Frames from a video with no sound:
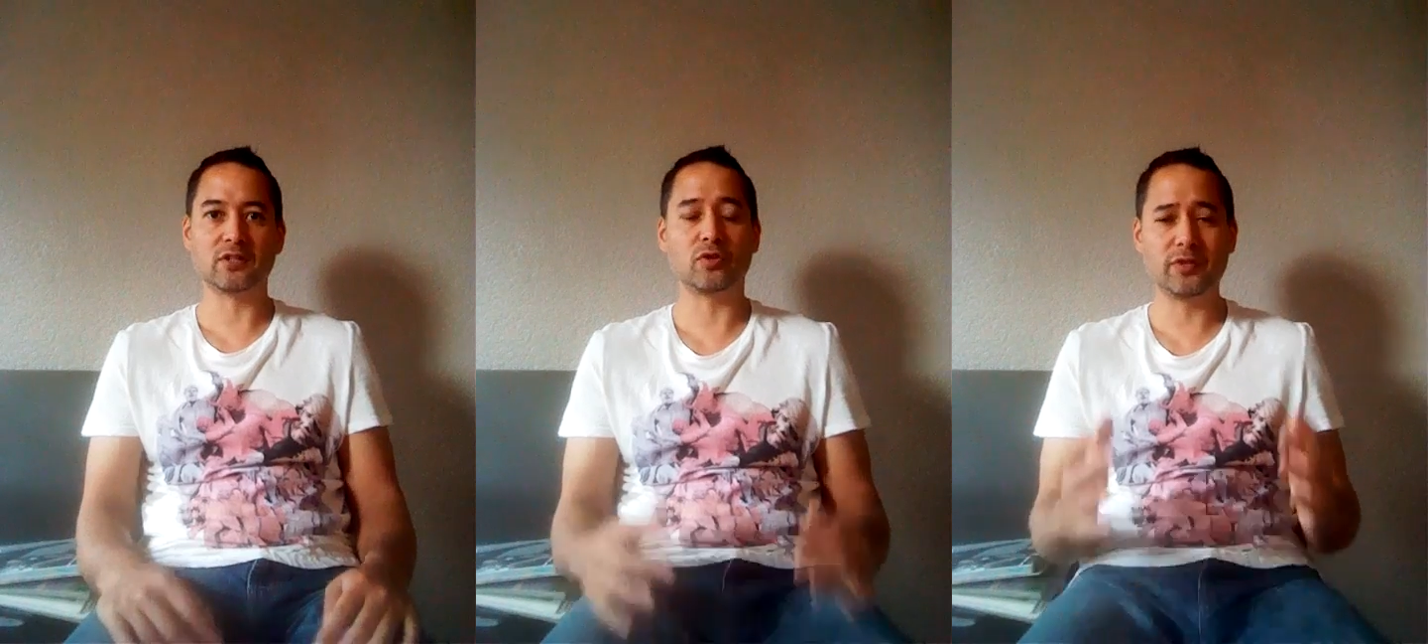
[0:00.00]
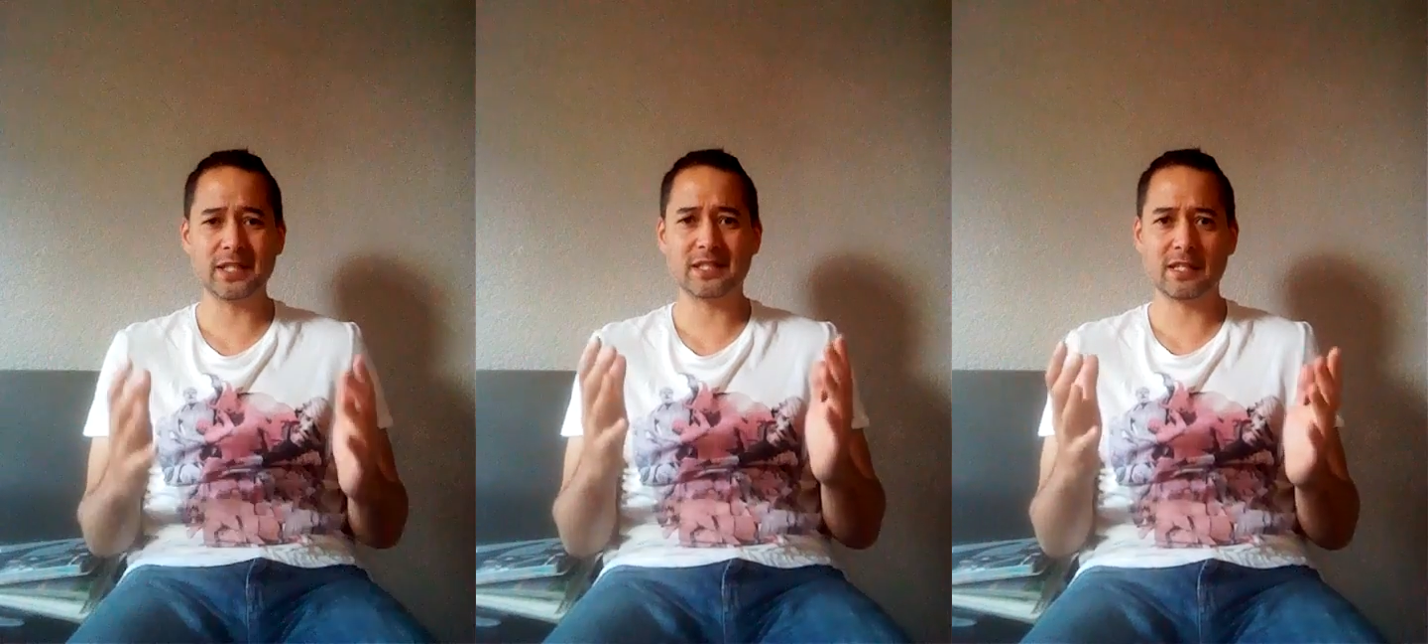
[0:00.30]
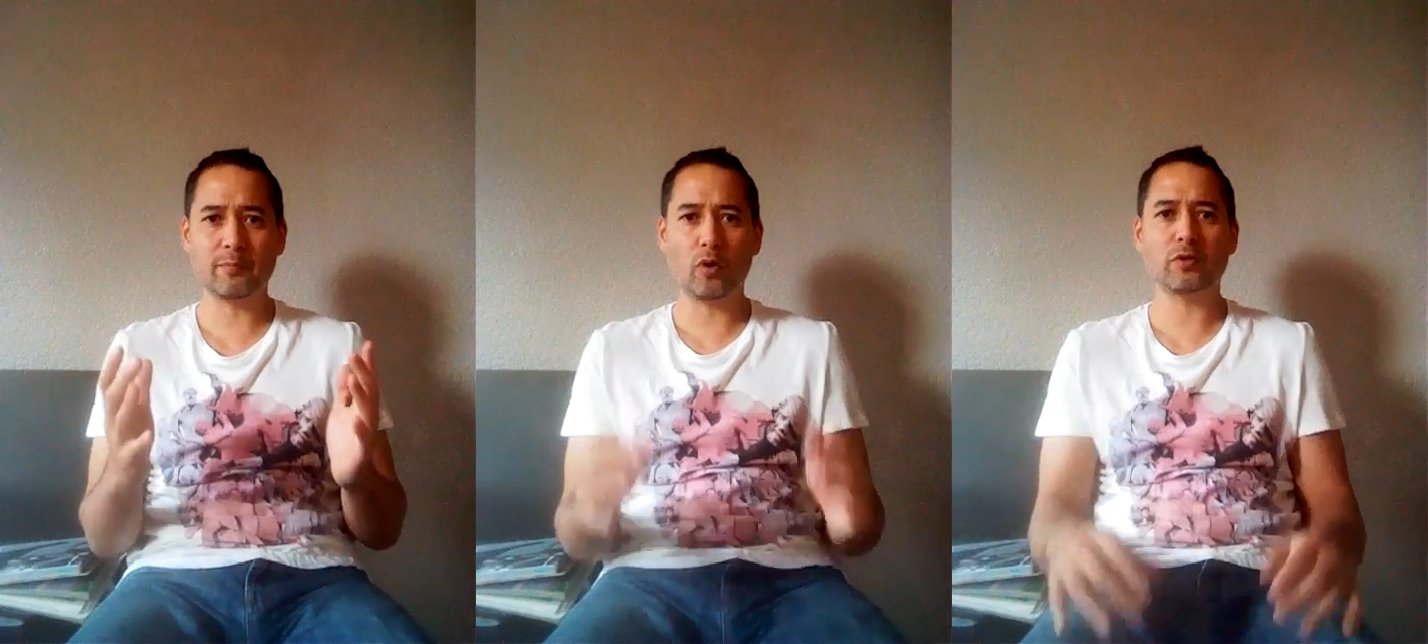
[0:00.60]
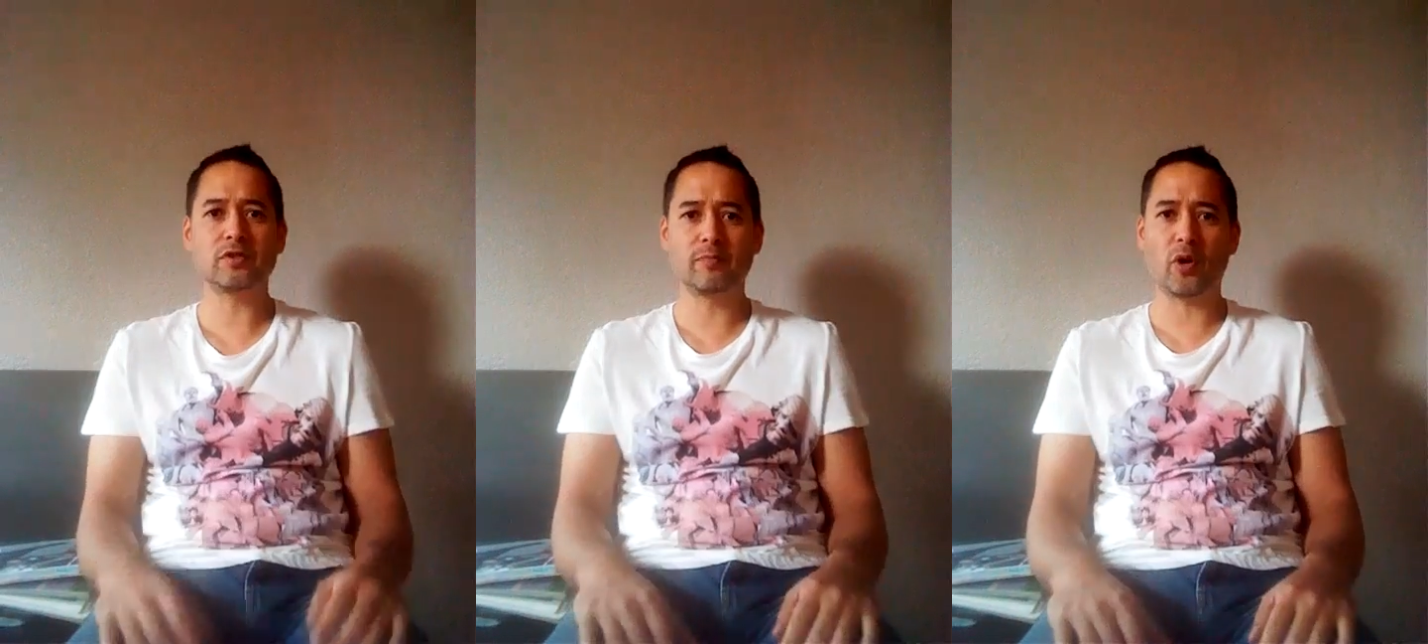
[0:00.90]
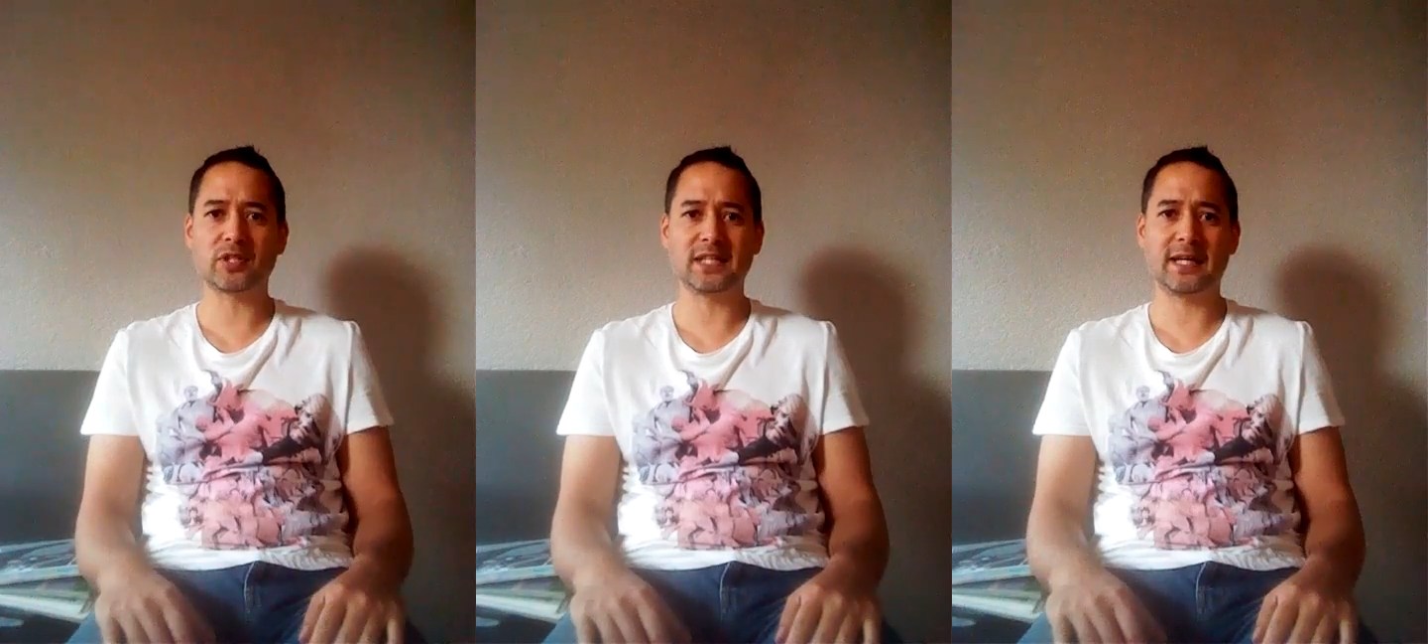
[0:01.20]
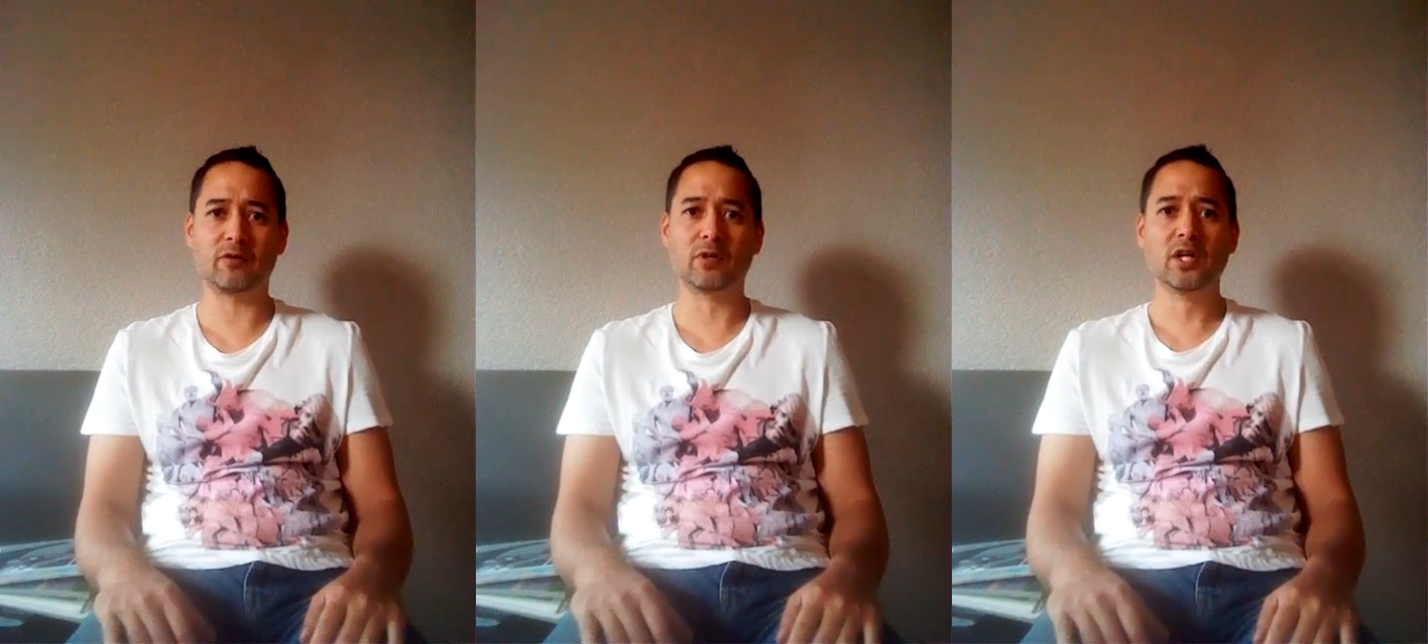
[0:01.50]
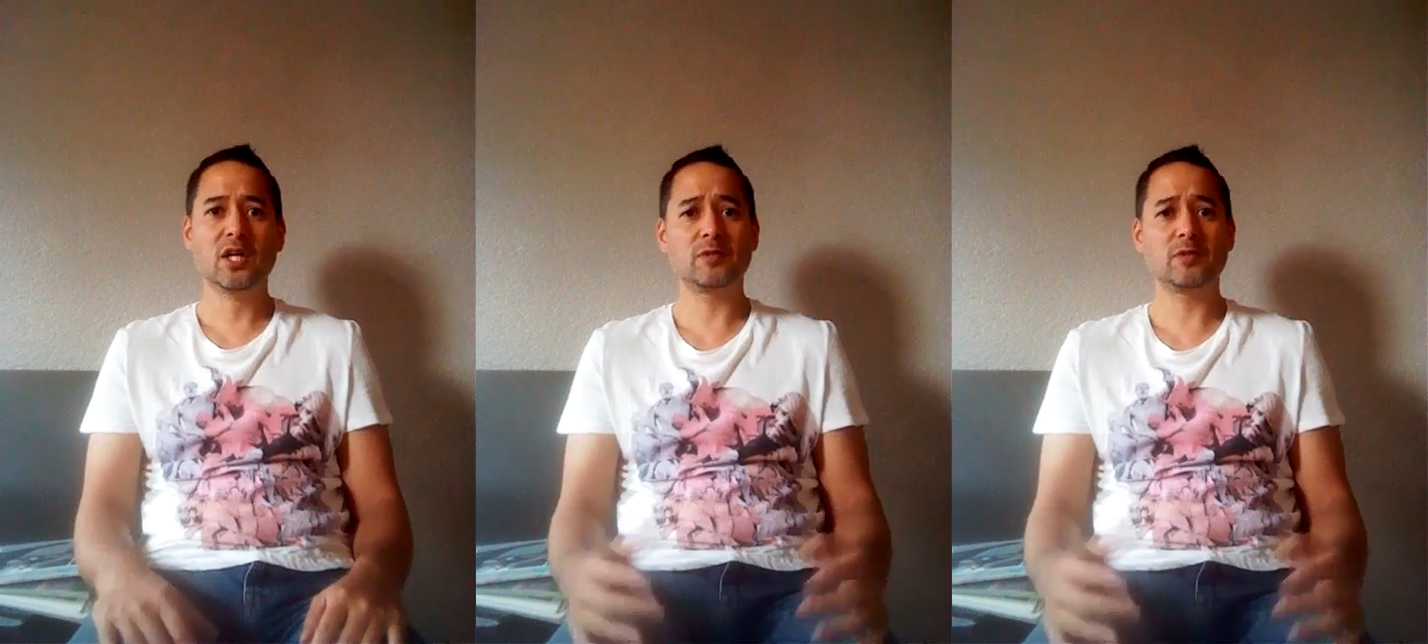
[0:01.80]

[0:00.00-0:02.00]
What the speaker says: So the importance of boxing out,